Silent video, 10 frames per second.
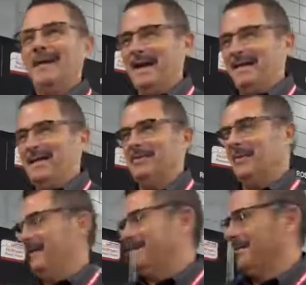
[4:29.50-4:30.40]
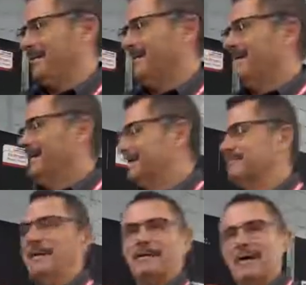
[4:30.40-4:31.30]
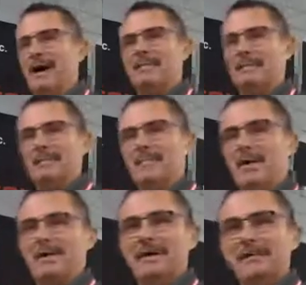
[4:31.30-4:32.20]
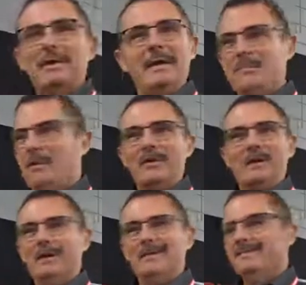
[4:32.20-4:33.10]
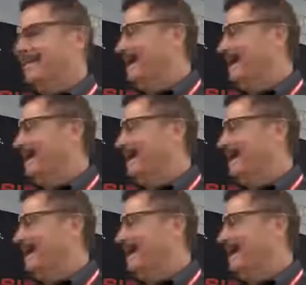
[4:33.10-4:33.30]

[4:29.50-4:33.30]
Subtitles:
Thank you. It's better to compliment marketing. We get more done.